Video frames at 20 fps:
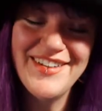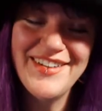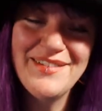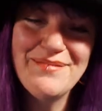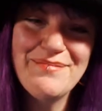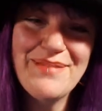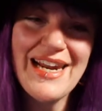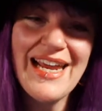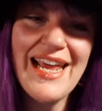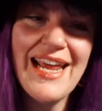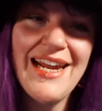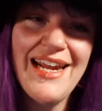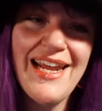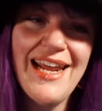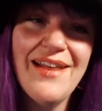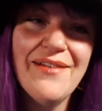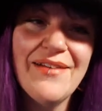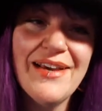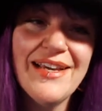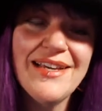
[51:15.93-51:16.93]
But again,
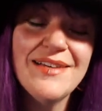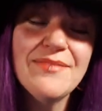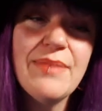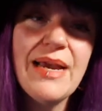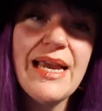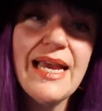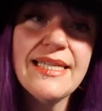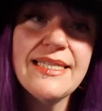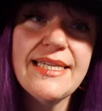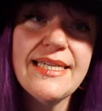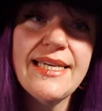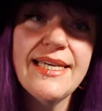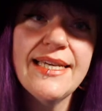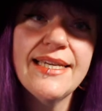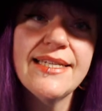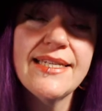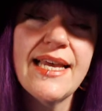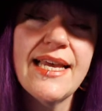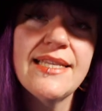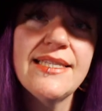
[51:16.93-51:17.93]
anyway, my Etsy
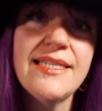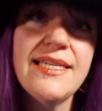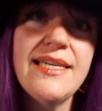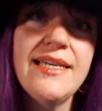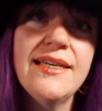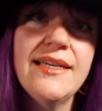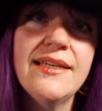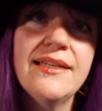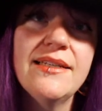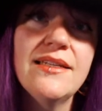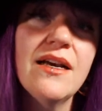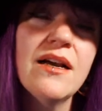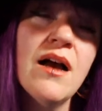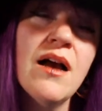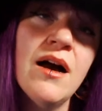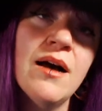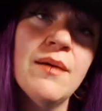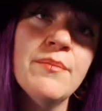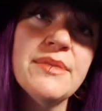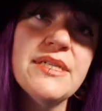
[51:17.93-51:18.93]
is
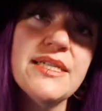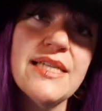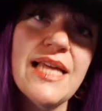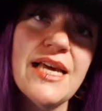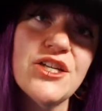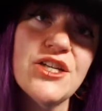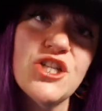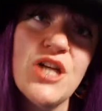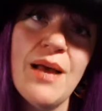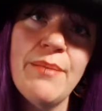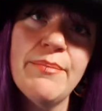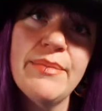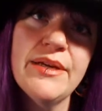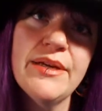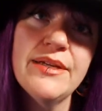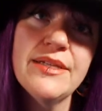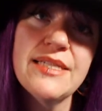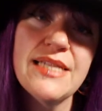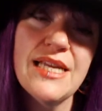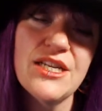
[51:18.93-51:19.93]

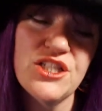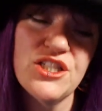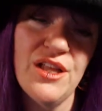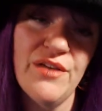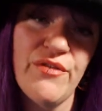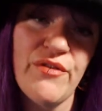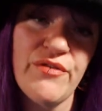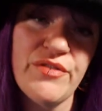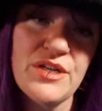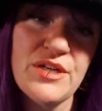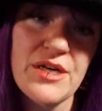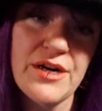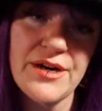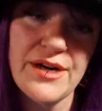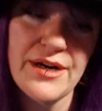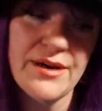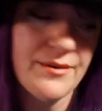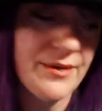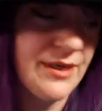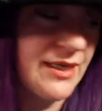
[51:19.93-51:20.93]
etsy.com/shop/loveofthedark.
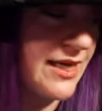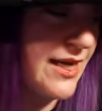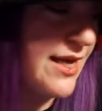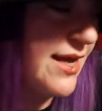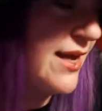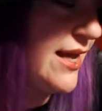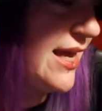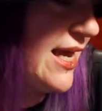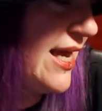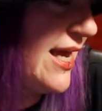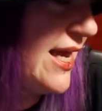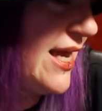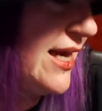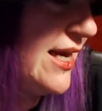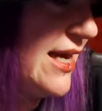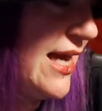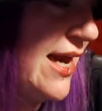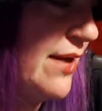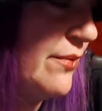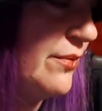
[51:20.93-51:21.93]

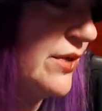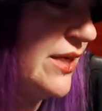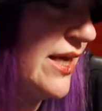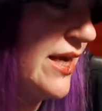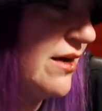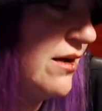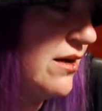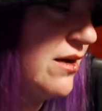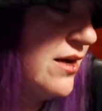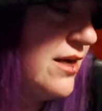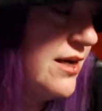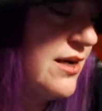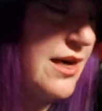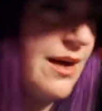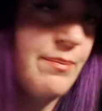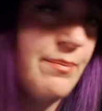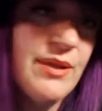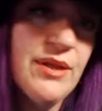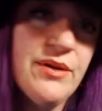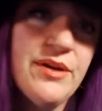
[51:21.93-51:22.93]
And I will get on
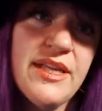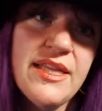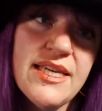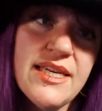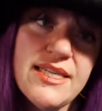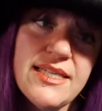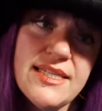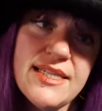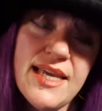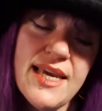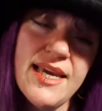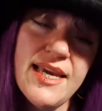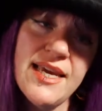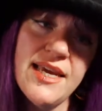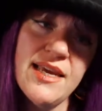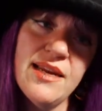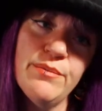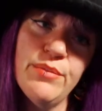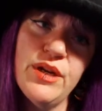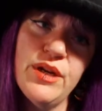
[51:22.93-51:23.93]
uploading this
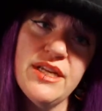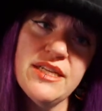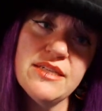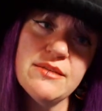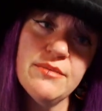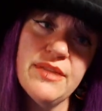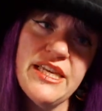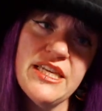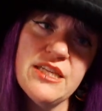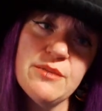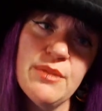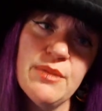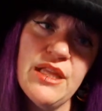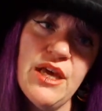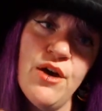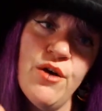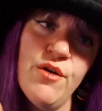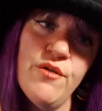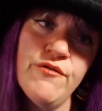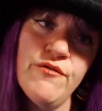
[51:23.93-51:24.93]
and putting some links
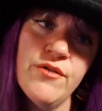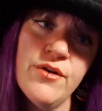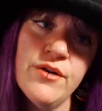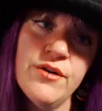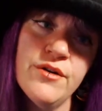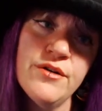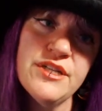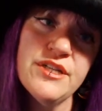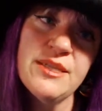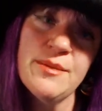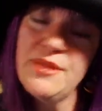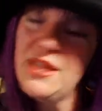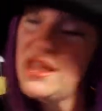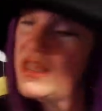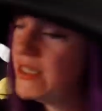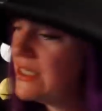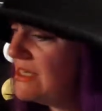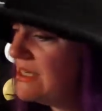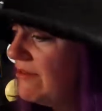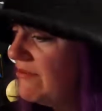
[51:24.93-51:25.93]
below for some of the
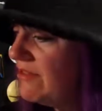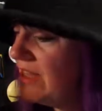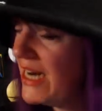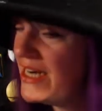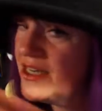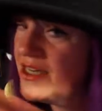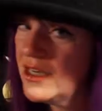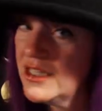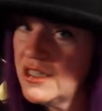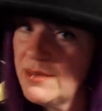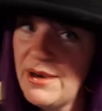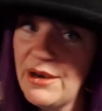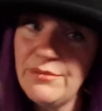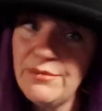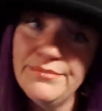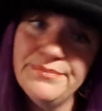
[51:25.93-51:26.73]
stuff that I talked about.